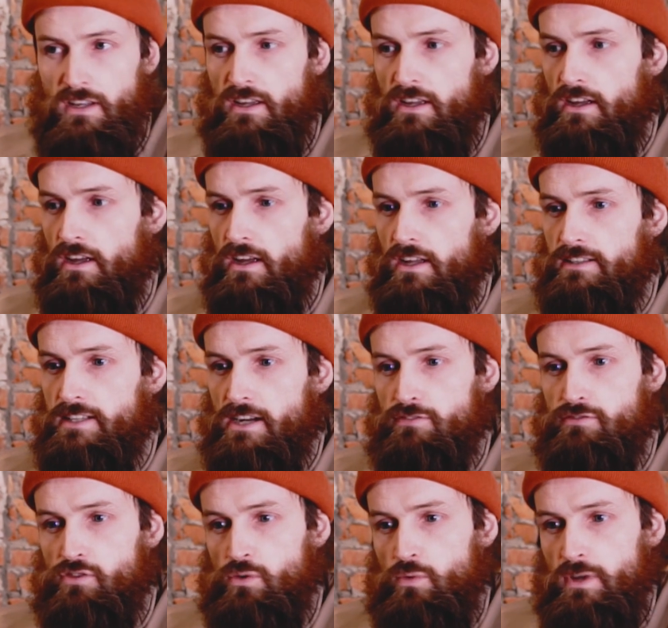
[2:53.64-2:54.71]
and
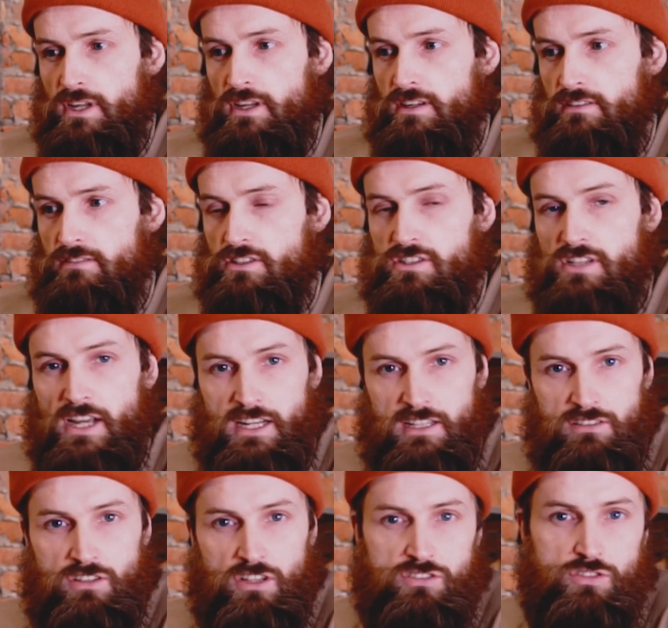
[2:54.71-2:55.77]
therefore we decided
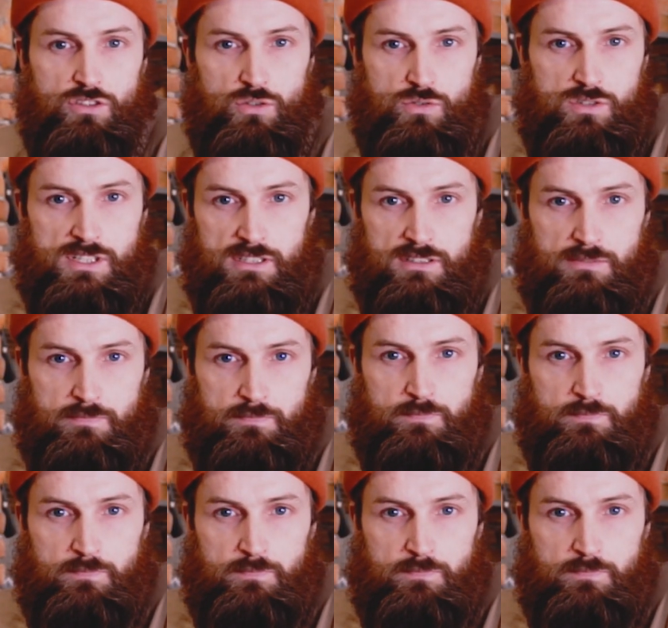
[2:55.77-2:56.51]
not to use it.